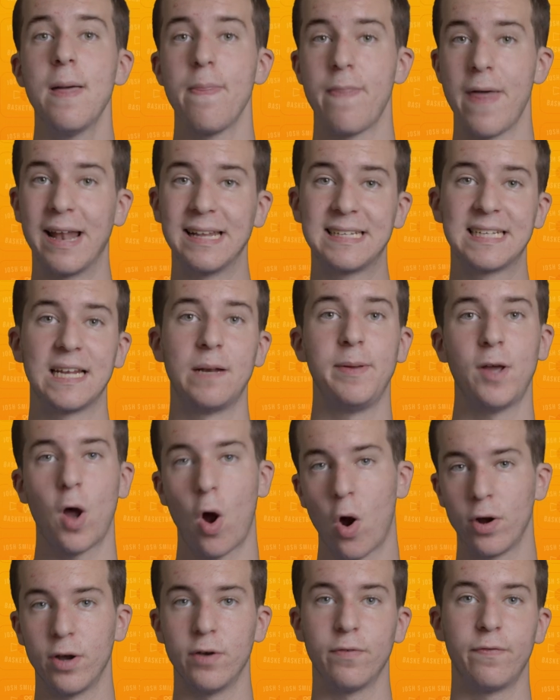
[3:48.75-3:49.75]
then it's going to be
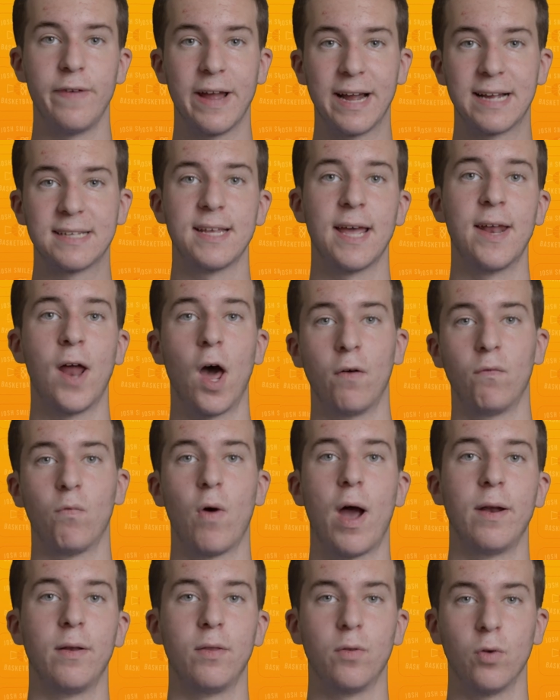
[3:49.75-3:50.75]
hard to fix and
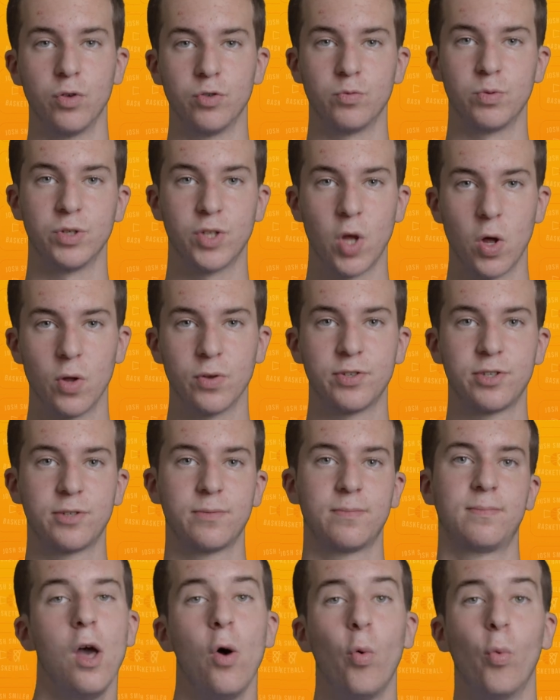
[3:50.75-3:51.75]
unwind those results.